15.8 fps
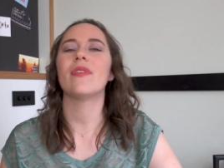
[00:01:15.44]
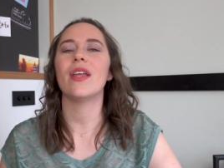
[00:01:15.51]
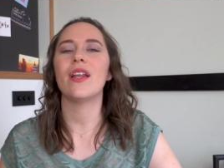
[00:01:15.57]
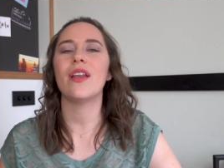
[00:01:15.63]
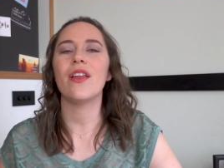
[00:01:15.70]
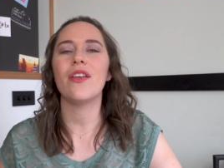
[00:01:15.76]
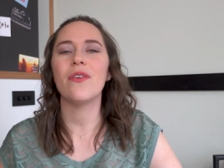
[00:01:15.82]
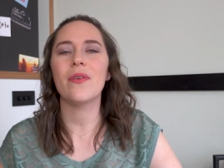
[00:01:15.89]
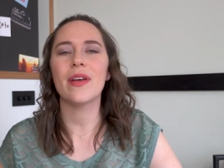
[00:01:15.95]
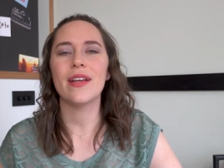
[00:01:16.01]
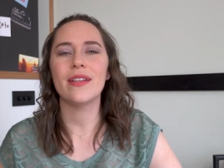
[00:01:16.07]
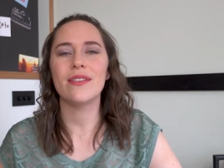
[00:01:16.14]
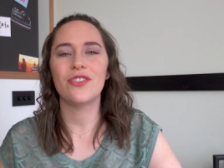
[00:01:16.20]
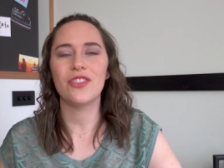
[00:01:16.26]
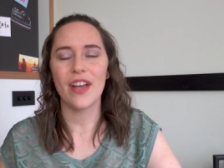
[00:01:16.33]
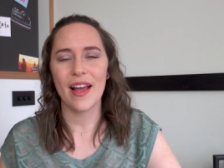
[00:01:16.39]
then you
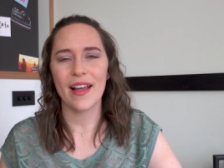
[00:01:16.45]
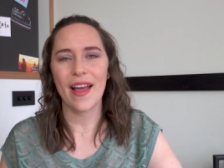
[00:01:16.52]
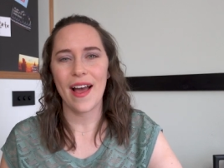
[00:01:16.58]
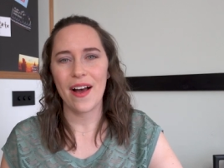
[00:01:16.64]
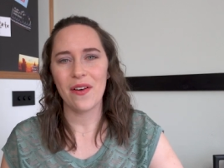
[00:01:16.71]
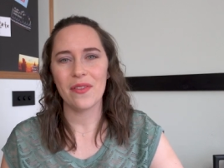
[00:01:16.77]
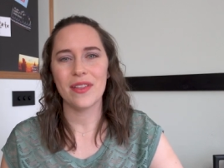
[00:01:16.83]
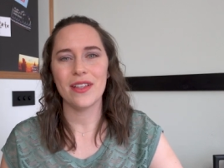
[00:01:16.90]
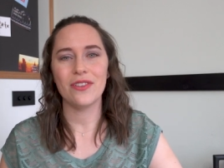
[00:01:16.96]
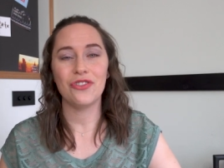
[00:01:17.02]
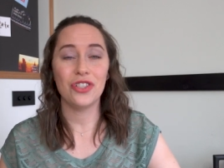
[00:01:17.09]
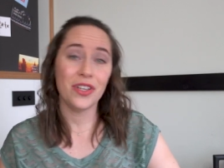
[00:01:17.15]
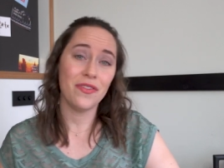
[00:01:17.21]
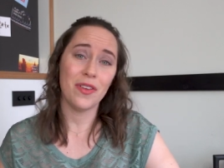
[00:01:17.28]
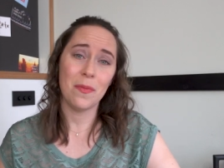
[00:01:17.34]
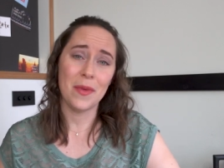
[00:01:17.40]
can check out the
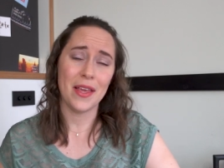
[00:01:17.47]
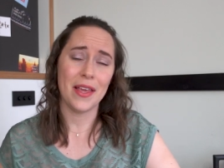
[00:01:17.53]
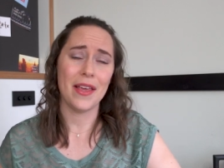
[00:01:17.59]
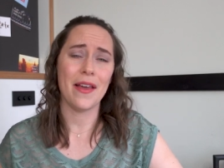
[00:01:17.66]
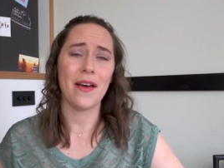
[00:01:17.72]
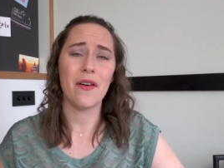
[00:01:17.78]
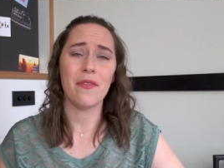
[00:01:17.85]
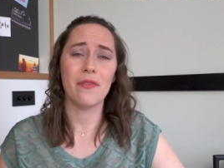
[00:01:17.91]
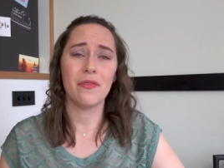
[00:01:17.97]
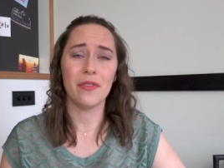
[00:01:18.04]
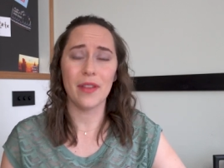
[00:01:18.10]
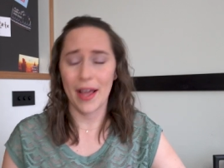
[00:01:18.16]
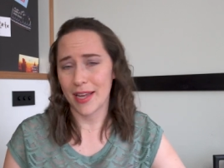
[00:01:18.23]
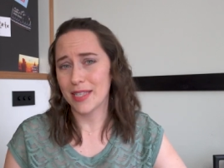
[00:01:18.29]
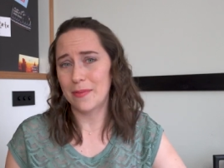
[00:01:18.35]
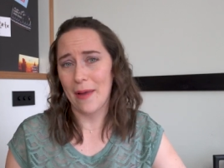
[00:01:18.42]
GVB
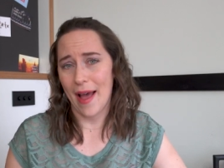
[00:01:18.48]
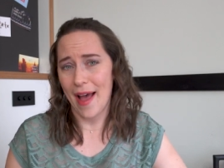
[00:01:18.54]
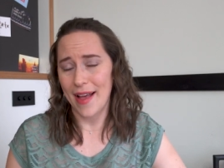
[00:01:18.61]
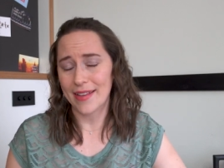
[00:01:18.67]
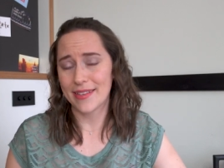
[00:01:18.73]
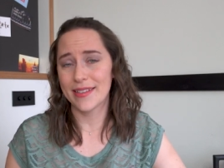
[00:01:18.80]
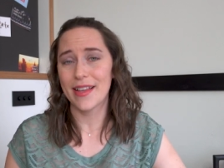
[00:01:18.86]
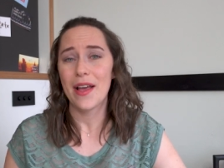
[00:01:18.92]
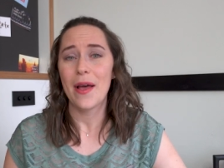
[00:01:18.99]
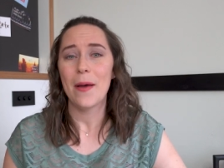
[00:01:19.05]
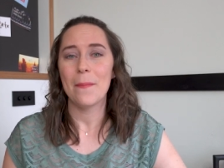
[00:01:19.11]
Flex Pass.